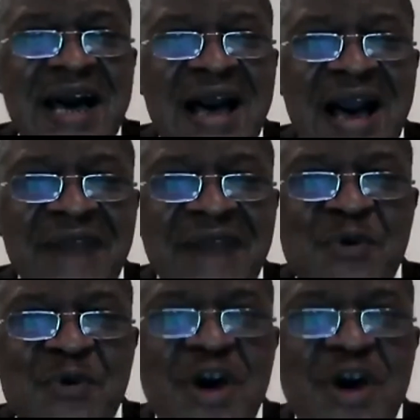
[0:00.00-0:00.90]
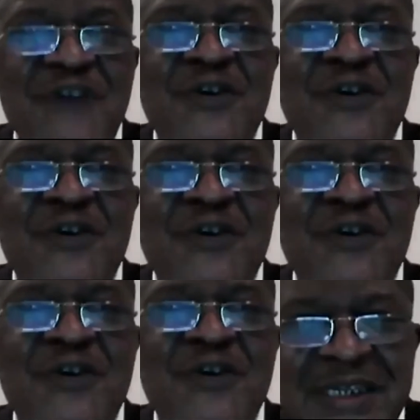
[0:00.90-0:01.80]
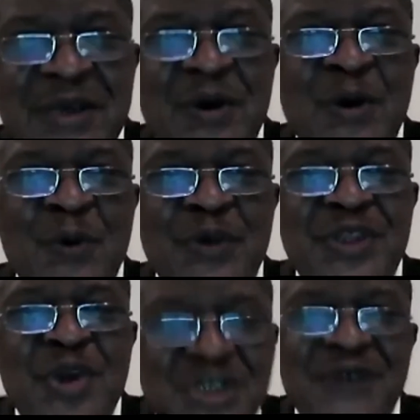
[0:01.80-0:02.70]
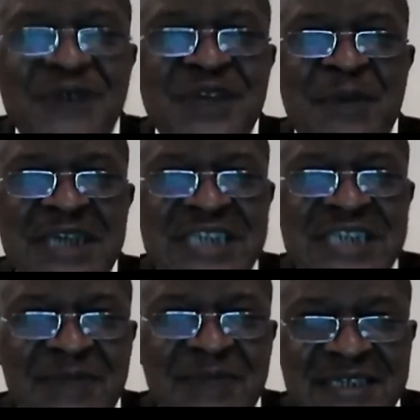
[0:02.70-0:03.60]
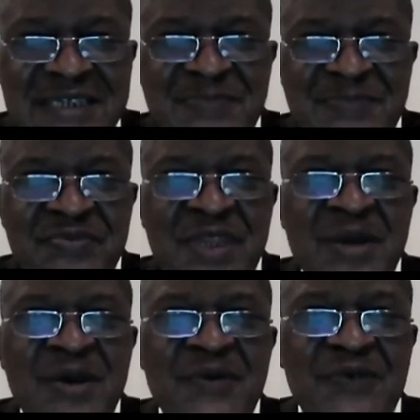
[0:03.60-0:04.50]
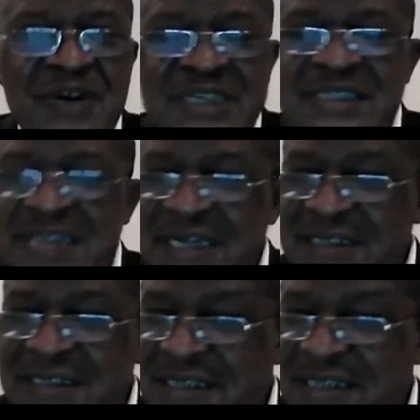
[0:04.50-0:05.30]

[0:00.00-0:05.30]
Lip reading: have a way of competing with those of the commercial banks. For instance,